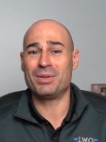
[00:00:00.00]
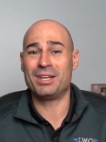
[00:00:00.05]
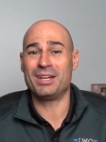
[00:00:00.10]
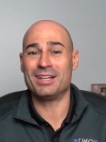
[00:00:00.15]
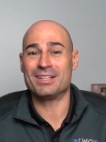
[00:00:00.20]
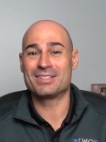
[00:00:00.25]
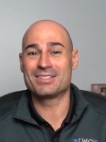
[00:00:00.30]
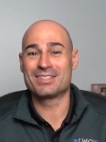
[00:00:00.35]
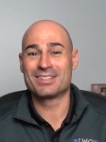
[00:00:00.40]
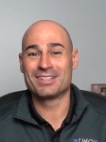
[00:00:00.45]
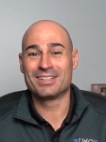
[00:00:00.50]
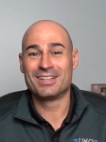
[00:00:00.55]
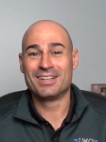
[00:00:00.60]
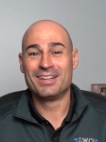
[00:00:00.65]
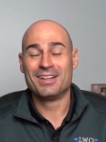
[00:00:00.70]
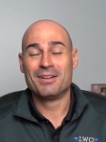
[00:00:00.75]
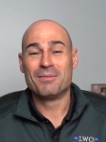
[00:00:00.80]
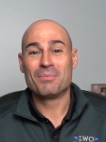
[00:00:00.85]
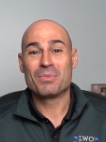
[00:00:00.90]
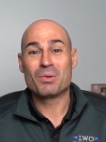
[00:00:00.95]
minutes.
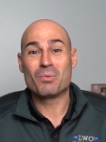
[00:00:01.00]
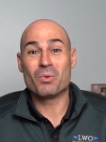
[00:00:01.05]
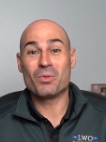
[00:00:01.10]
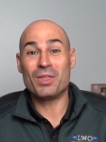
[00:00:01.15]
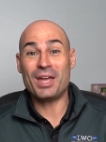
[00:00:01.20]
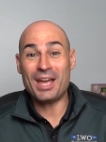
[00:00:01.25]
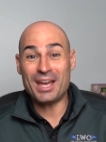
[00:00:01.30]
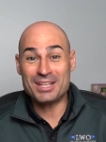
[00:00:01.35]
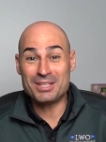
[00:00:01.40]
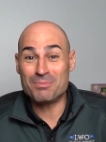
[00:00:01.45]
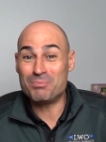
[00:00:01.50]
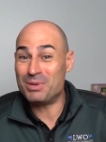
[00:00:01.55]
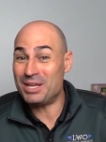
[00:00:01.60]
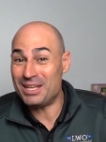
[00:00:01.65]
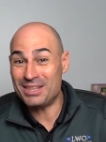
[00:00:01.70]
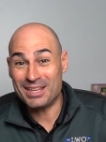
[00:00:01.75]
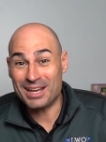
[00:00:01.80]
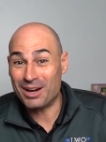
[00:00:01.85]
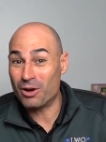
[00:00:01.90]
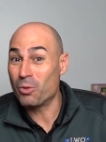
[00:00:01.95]
Well, they had to
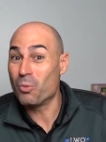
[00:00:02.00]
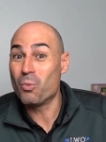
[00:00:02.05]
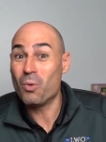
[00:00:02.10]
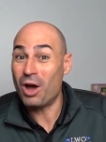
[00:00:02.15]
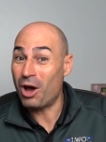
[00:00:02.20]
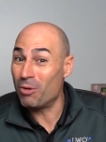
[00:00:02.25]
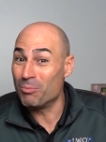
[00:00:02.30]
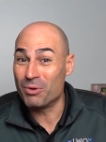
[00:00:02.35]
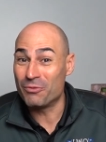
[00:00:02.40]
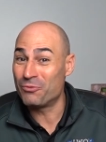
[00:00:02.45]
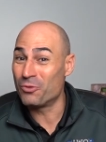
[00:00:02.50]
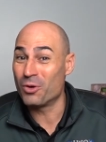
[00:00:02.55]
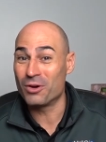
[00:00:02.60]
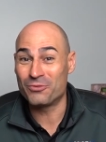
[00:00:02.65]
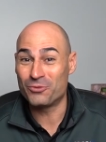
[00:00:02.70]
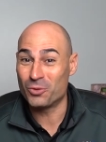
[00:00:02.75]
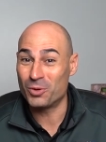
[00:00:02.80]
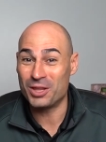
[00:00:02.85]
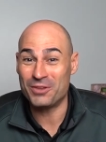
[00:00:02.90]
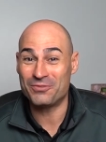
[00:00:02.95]
be there well before
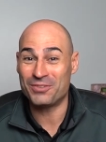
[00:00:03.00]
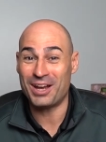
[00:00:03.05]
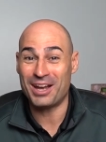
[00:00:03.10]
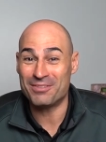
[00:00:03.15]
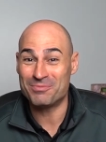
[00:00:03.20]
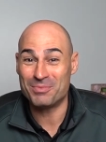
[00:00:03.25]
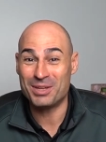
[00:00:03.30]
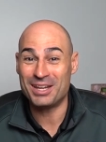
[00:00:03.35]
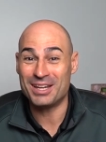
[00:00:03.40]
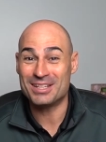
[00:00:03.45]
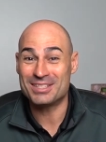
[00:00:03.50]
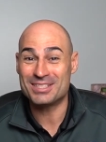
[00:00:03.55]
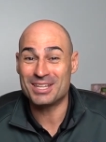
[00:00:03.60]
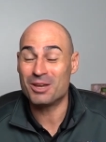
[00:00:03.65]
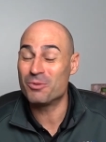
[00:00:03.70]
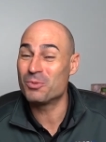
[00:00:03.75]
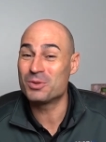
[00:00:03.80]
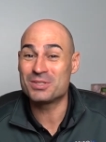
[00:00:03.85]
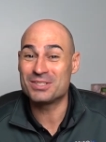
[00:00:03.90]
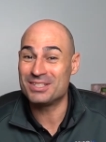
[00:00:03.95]
45 minutes.
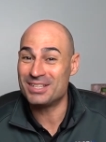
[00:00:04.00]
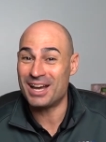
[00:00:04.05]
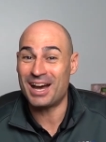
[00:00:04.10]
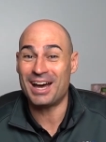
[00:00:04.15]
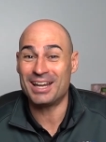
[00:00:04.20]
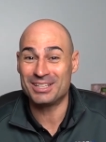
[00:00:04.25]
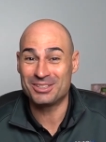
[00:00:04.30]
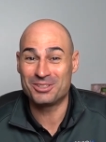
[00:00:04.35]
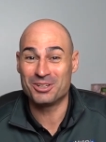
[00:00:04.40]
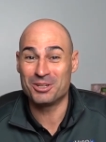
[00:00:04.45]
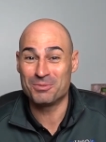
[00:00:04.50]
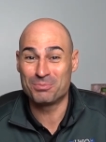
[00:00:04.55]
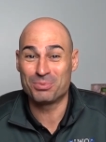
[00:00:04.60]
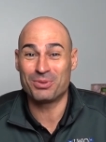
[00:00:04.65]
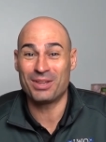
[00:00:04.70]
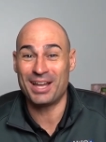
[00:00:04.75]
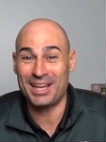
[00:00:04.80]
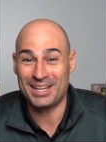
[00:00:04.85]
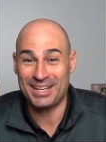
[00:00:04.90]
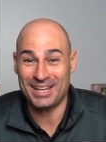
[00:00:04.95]
It was not good
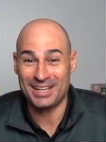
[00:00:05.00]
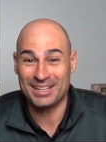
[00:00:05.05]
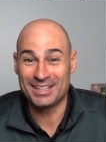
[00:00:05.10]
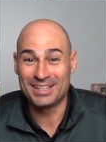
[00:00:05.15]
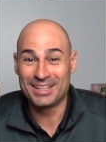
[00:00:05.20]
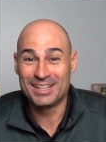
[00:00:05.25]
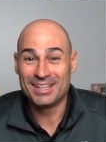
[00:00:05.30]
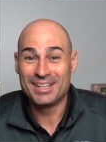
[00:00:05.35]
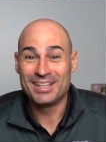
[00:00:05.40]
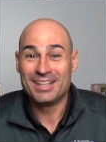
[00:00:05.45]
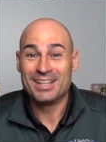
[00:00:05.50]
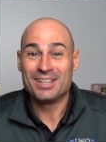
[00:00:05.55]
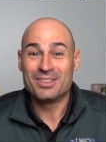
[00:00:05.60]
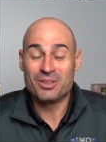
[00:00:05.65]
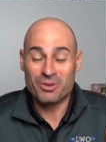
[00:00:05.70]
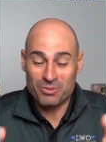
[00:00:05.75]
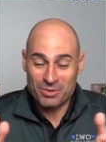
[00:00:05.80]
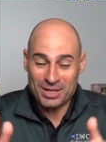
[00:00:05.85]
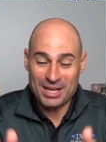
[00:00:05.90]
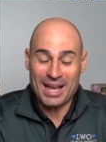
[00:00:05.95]
planning.
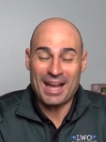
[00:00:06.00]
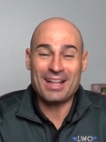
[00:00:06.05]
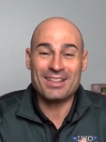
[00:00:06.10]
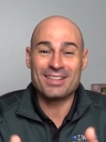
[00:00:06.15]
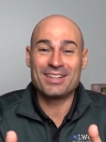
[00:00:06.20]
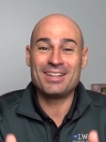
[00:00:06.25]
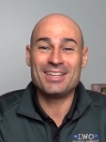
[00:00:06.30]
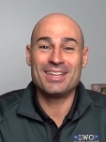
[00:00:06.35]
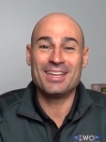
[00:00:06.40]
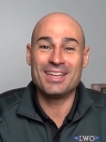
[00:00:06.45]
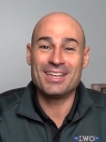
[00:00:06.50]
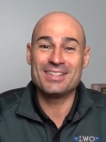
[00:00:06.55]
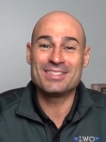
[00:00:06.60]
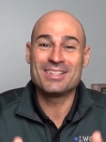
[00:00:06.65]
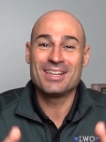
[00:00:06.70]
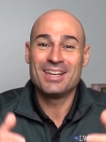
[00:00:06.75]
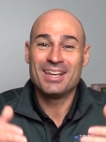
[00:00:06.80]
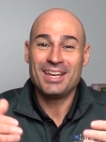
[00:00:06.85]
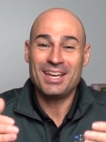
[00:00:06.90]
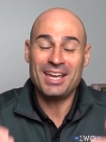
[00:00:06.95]
The reality
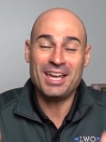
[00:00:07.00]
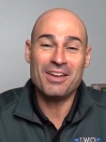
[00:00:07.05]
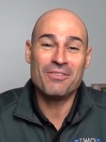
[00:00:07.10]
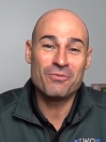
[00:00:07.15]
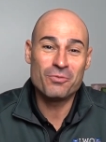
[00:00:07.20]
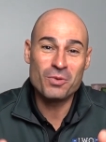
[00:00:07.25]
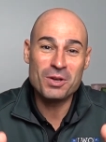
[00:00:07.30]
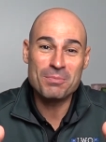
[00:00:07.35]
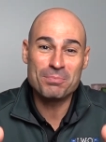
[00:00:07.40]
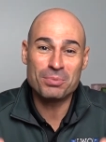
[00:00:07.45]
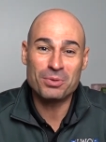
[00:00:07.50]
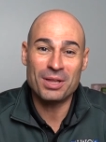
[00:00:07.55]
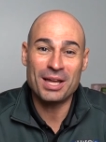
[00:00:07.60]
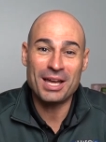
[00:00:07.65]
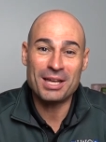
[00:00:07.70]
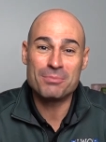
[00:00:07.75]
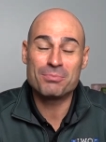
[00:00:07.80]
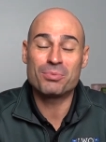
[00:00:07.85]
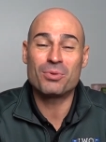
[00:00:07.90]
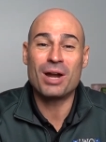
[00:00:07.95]
is, if we
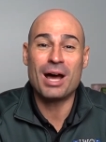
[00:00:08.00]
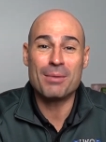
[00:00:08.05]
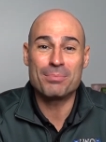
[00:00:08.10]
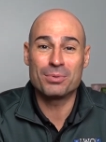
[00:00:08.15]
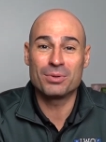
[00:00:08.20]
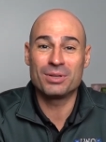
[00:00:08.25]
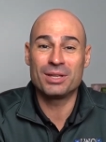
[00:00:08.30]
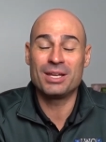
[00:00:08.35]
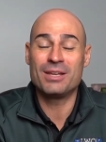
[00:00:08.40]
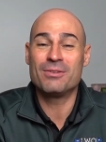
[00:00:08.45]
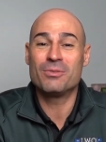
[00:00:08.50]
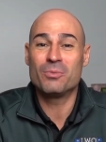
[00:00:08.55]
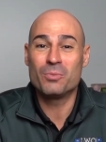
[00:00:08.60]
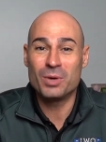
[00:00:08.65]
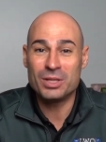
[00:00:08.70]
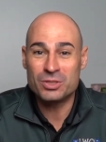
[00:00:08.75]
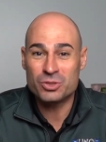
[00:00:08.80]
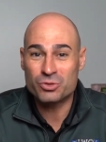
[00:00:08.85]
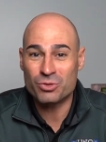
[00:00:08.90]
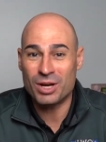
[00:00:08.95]
plan properly
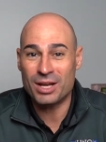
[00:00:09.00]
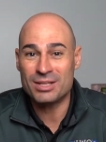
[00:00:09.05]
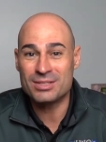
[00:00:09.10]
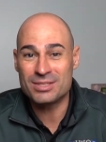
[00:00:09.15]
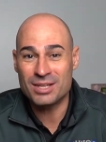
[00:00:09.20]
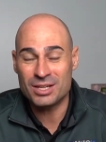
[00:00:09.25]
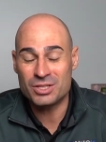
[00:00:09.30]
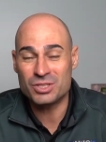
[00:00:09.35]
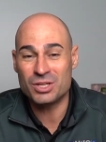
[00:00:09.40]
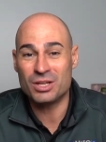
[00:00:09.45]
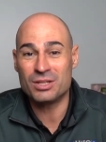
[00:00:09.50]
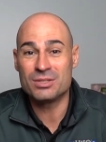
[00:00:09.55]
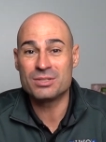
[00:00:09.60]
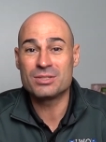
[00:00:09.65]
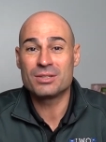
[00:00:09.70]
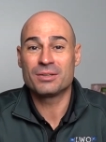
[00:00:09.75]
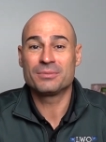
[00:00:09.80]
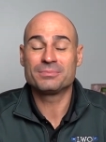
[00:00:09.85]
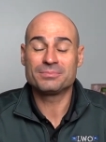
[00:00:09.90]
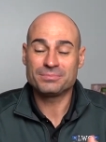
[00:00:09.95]
with
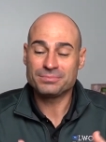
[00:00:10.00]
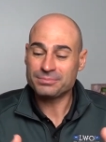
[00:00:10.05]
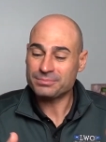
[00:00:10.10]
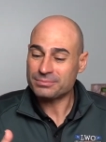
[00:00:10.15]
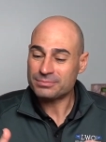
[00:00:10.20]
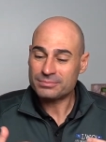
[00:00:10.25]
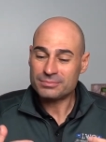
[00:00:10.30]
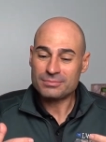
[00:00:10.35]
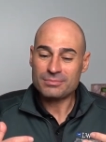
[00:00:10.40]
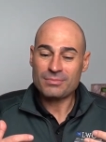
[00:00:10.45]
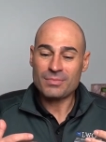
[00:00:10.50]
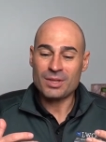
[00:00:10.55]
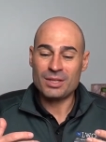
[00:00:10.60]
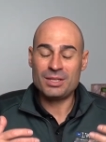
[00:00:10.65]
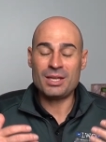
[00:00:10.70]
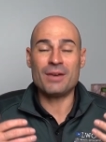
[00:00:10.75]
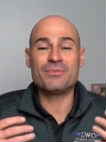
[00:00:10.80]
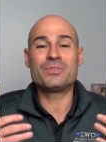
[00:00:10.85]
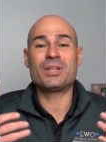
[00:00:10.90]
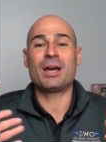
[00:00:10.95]
transitions,
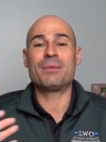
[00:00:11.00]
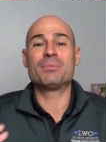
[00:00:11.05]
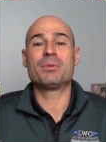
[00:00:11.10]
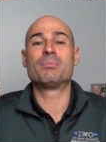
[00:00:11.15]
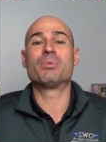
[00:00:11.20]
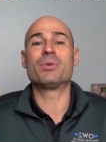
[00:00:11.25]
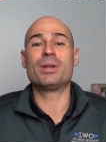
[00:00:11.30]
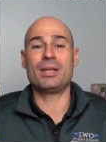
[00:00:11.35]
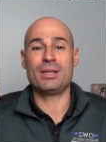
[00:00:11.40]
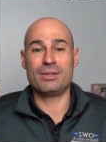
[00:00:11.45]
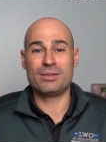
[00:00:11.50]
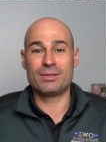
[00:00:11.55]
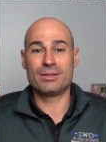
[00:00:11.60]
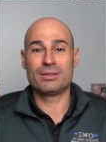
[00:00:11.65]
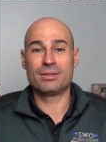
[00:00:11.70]
you have time to breathe